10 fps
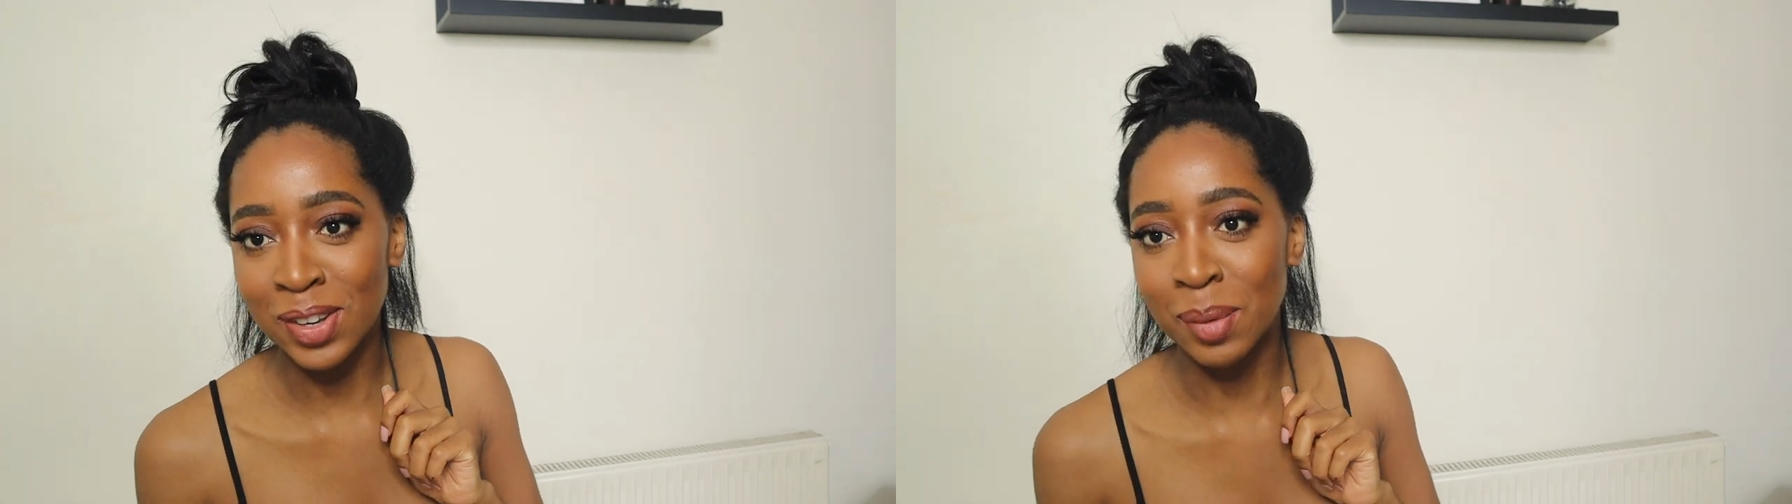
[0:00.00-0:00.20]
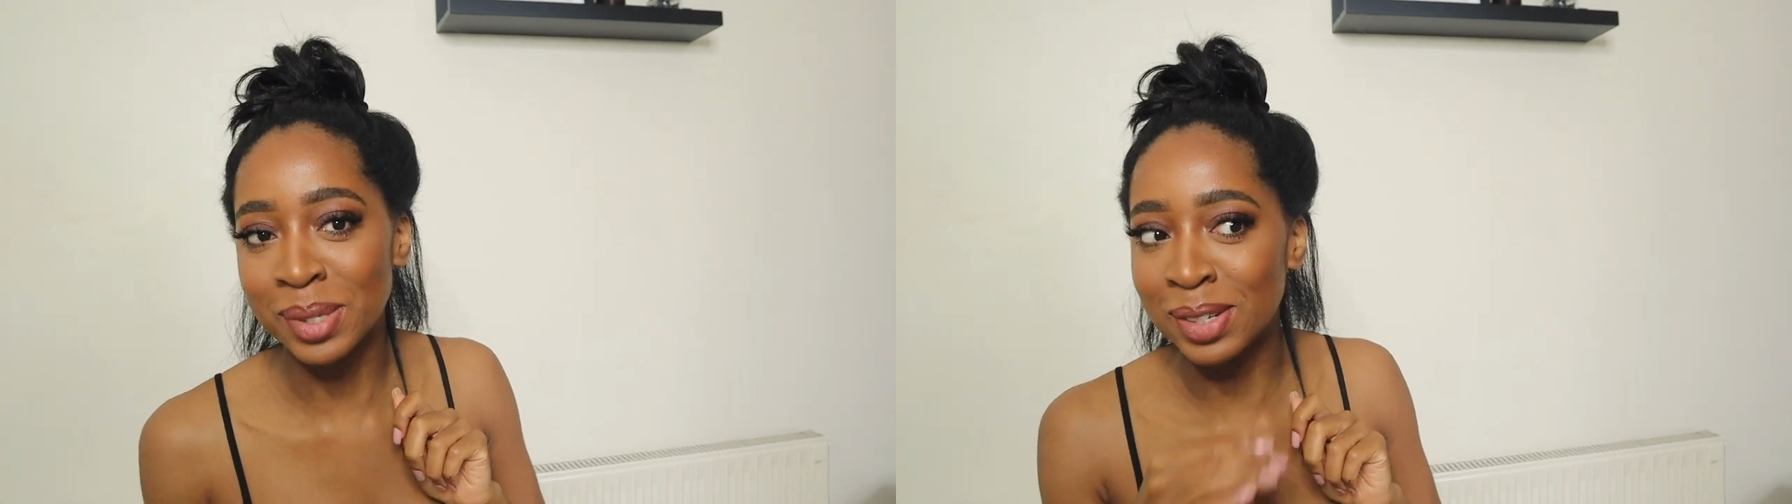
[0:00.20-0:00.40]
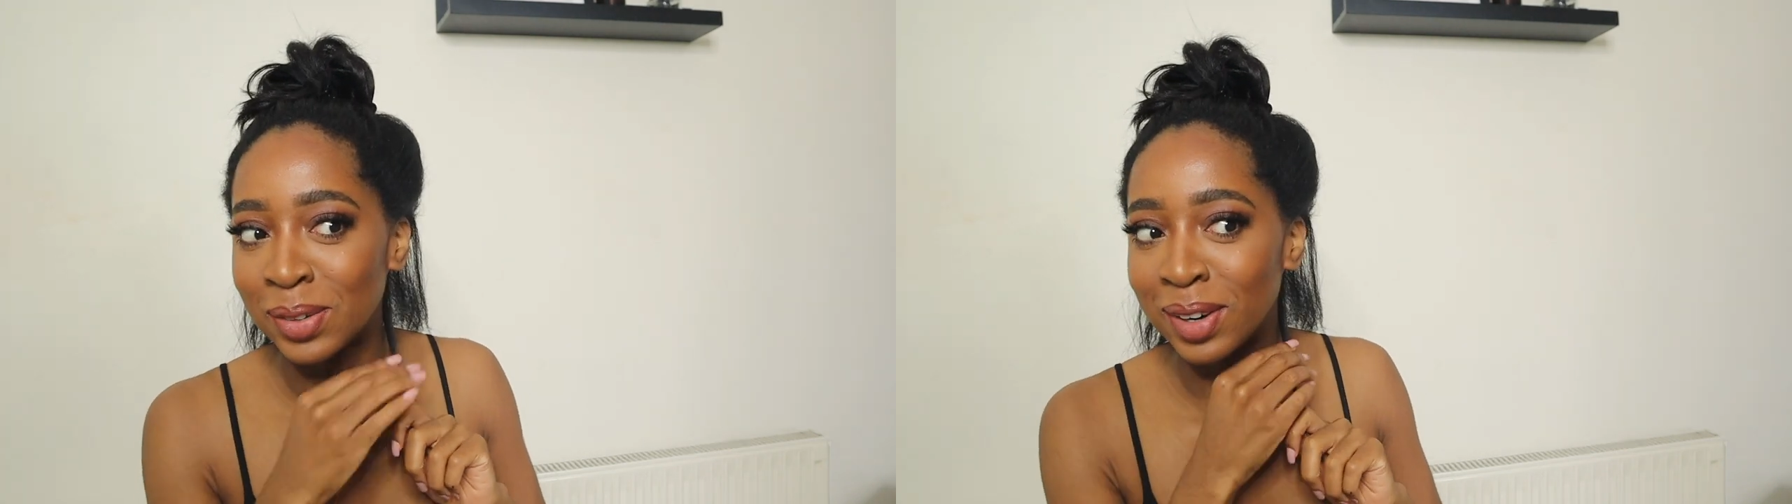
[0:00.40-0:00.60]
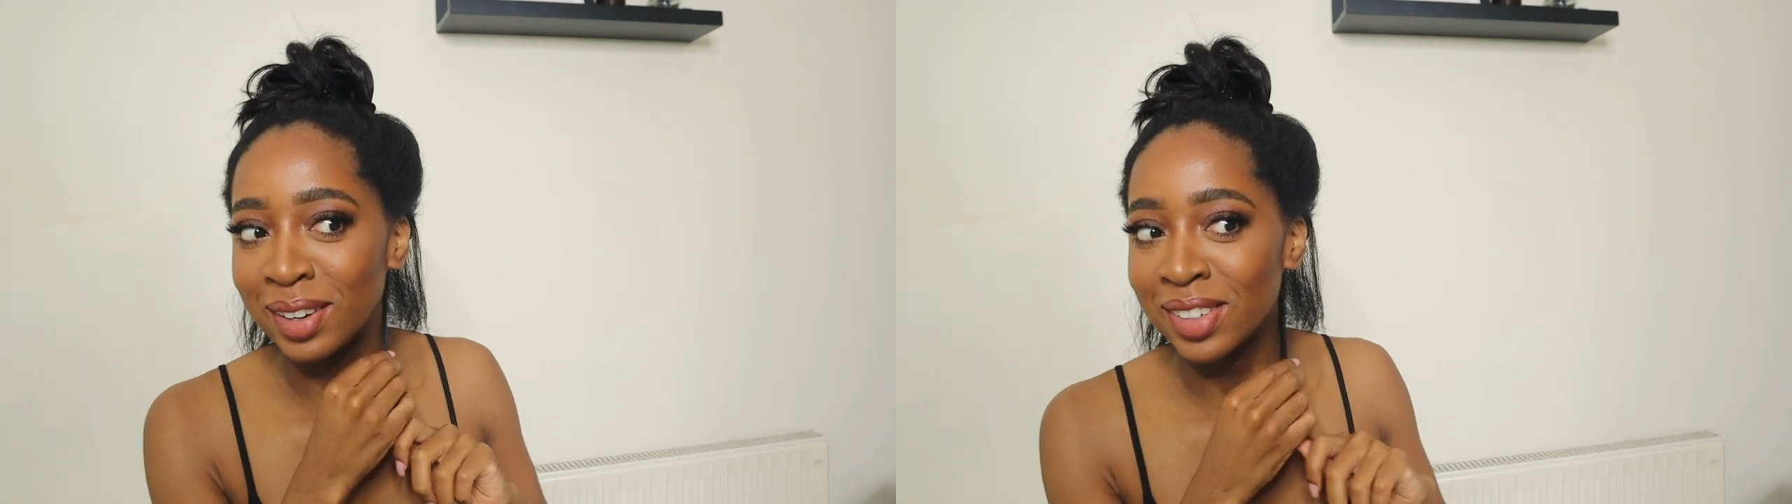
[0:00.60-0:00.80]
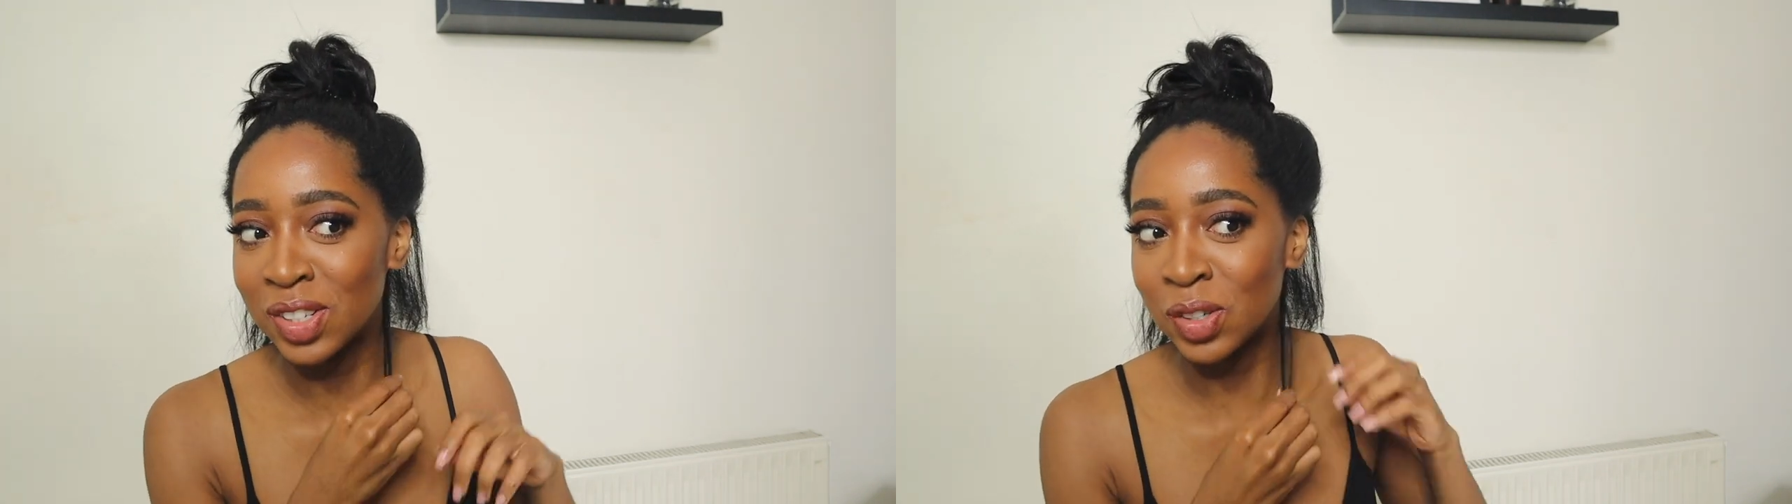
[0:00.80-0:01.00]
so I'm still
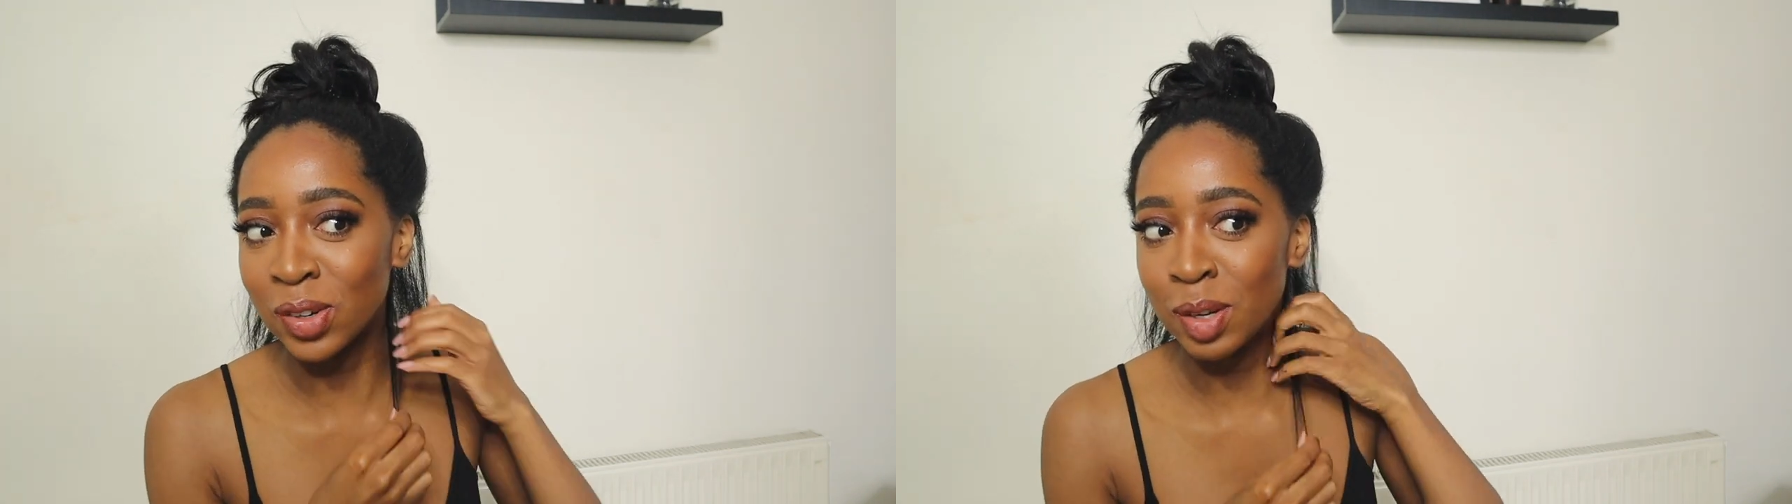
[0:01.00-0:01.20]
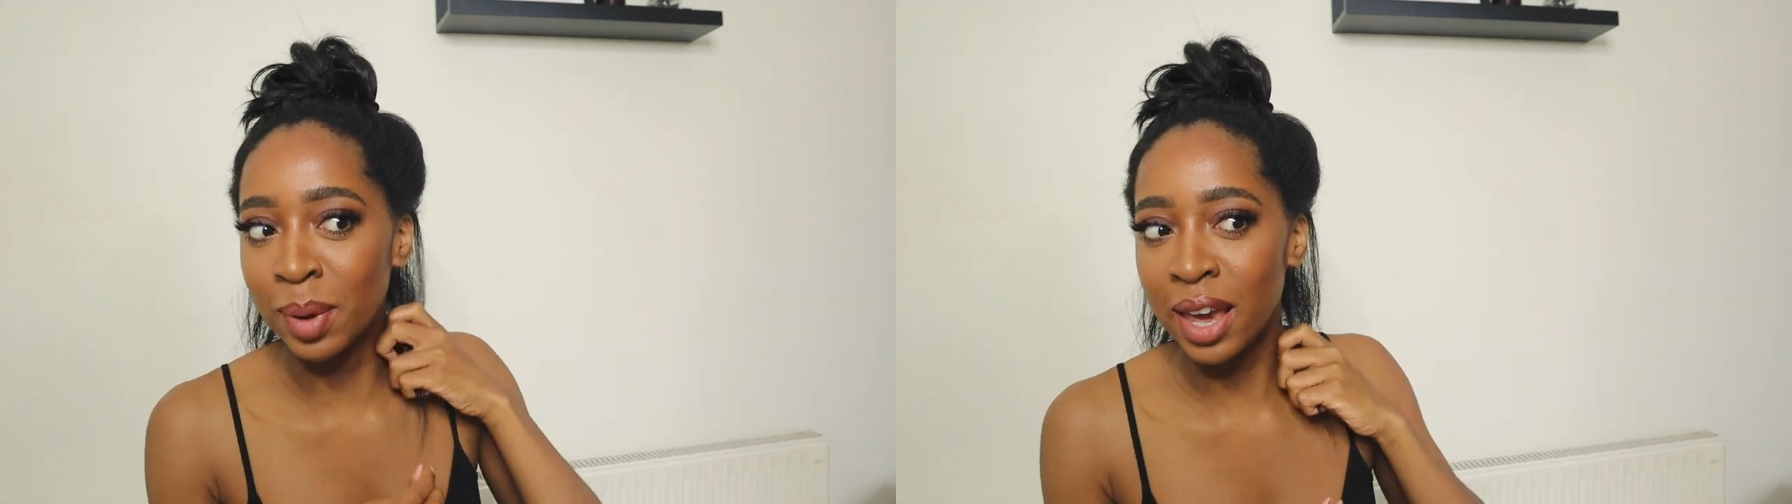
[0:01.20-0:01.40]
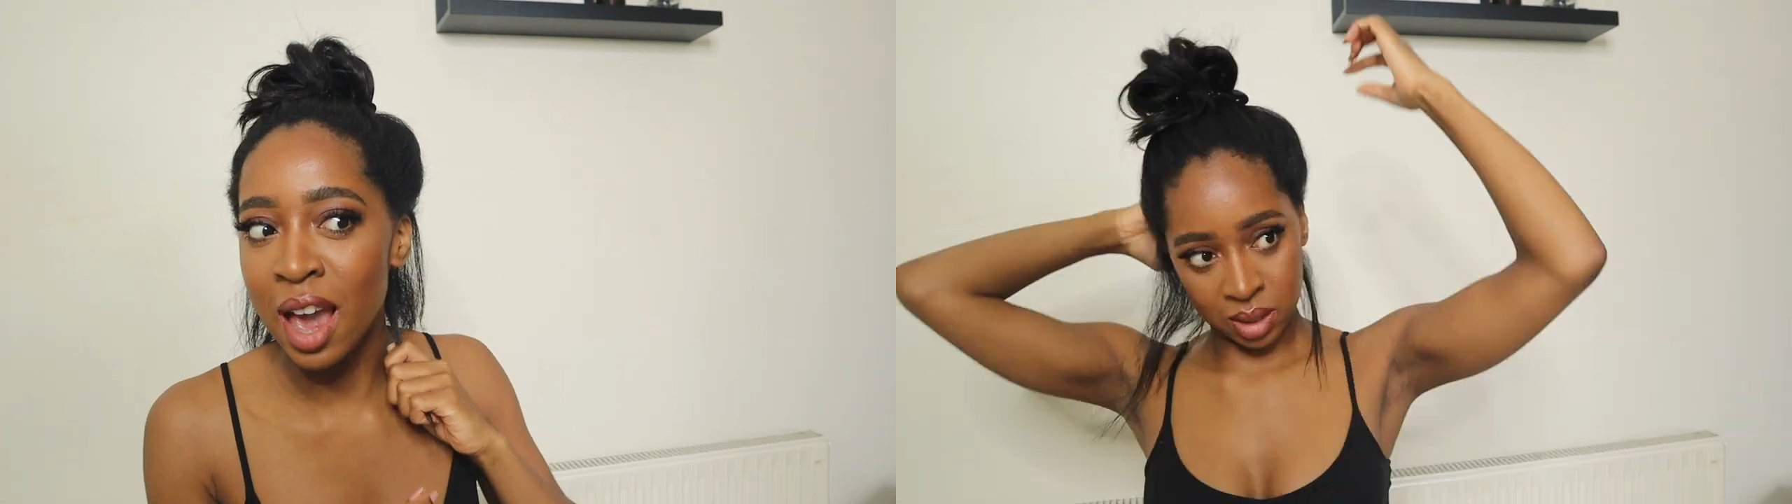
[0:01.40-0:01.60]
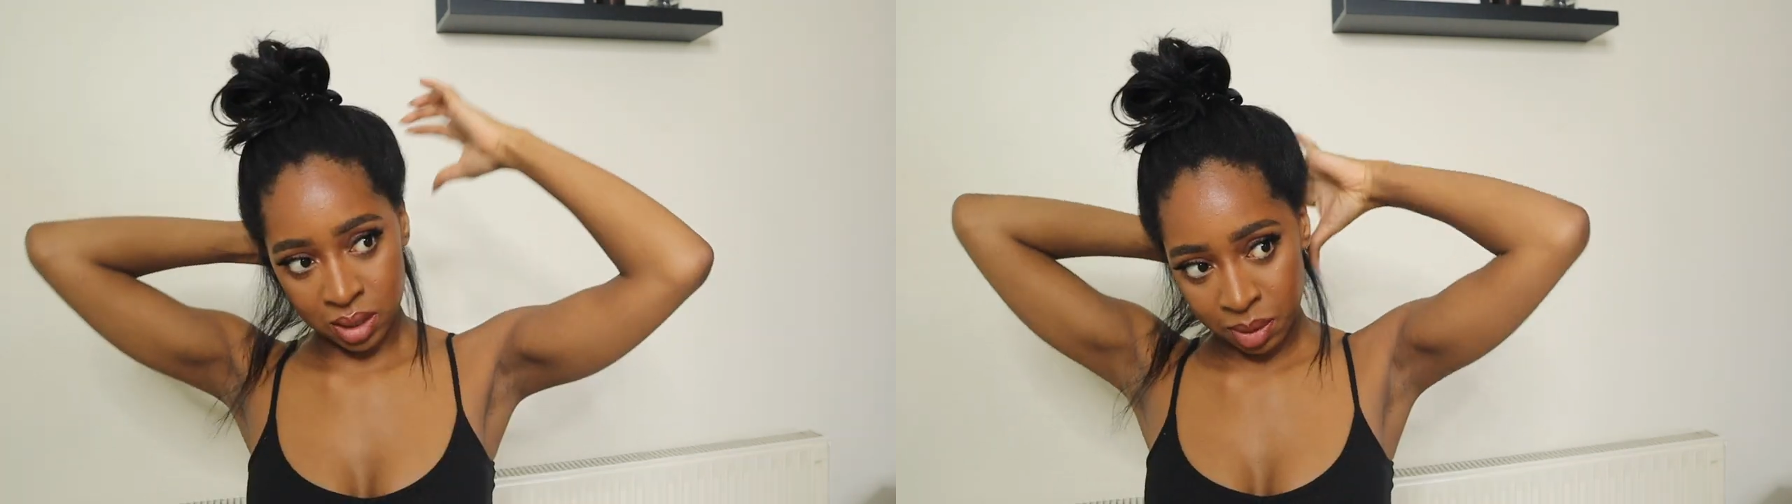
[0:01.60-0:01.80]
like, it's a shock to me.